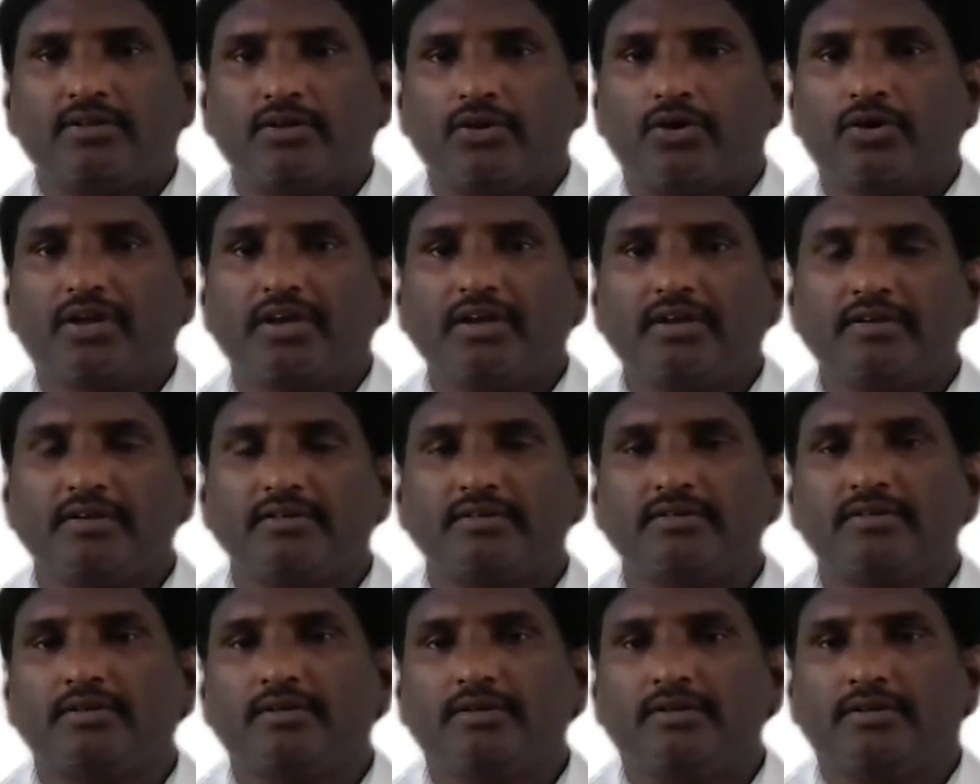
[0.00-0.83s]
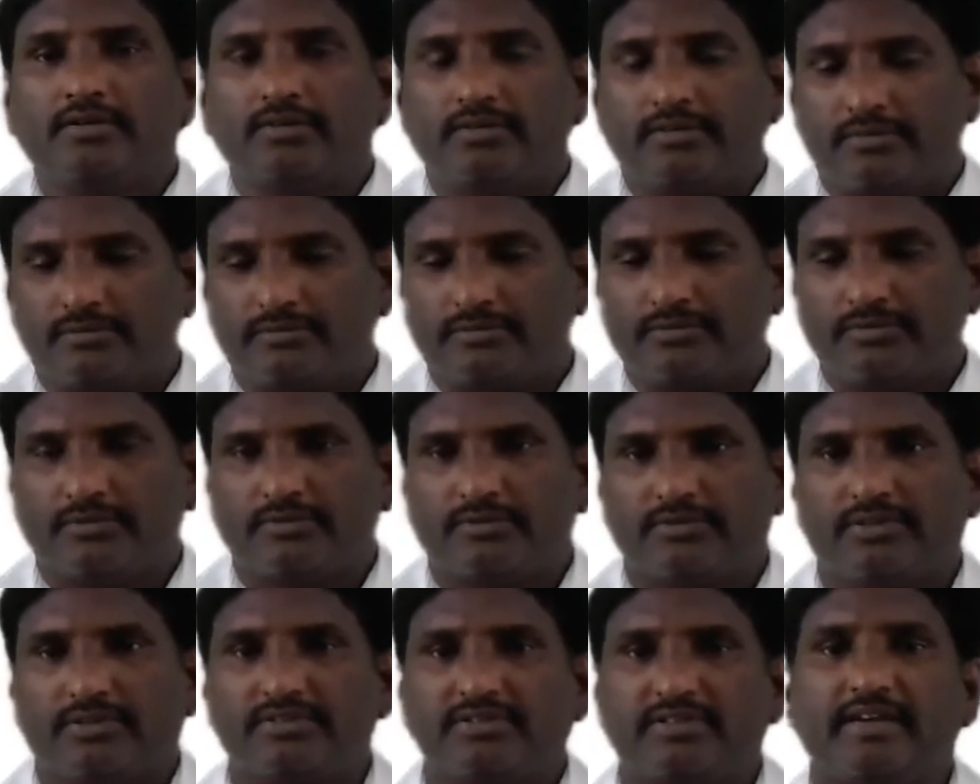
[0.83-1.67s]
Okay,
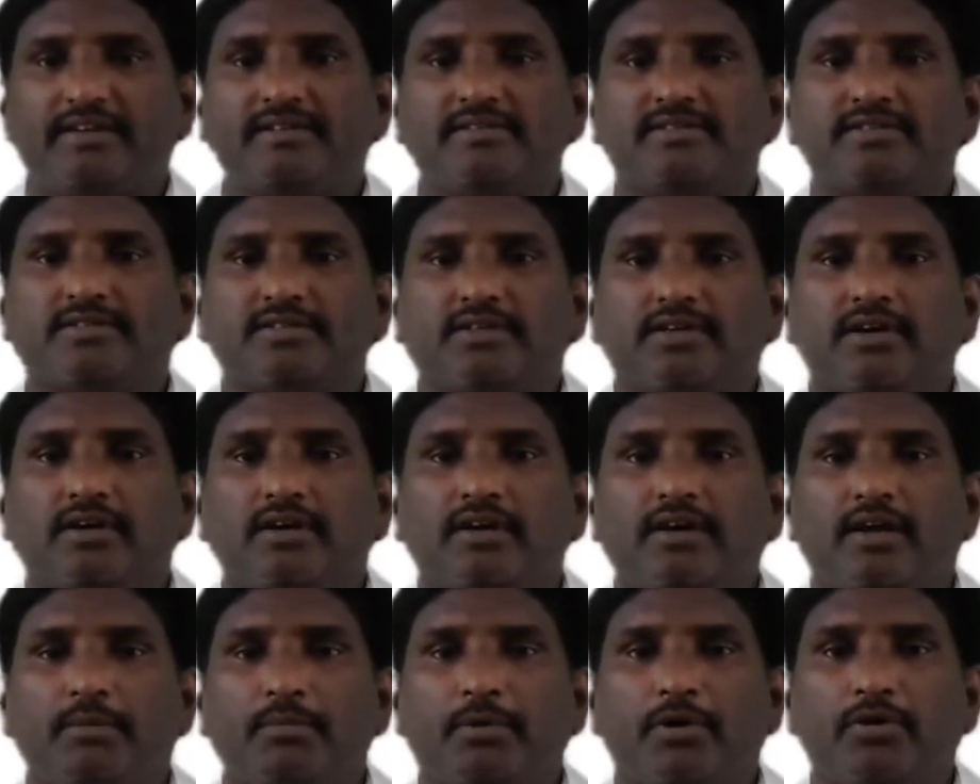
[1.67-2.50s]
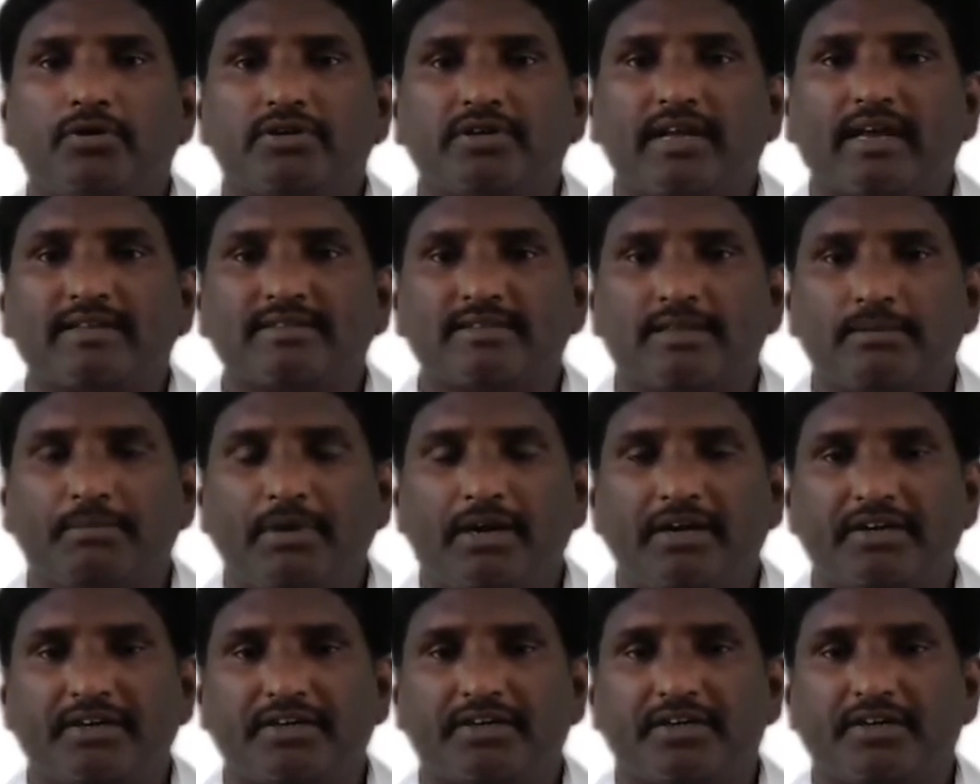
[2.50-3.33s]
this ends about
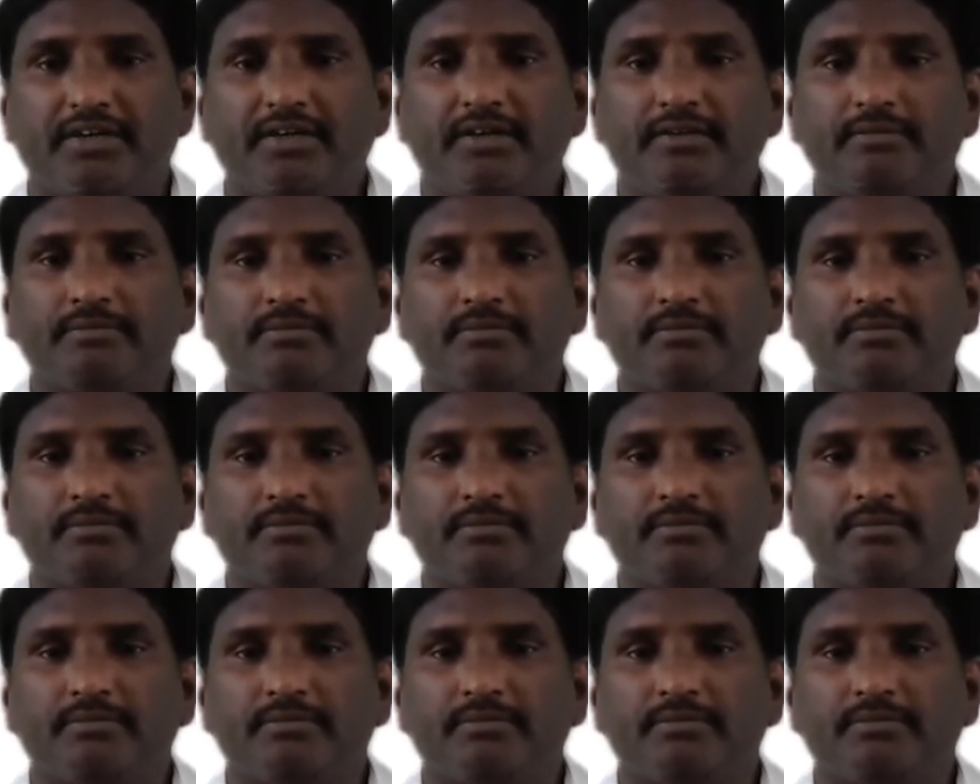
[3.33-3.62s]
XML DTD.